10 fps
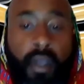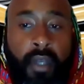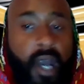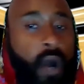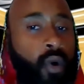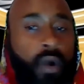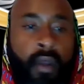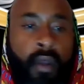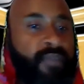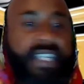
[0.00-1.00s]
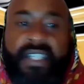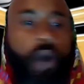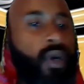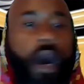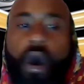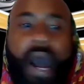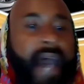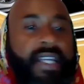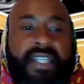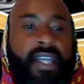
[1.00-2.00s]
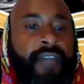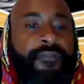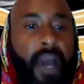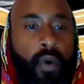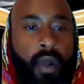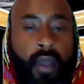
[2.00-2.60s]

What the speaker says: No, it's so cold how this shit flow.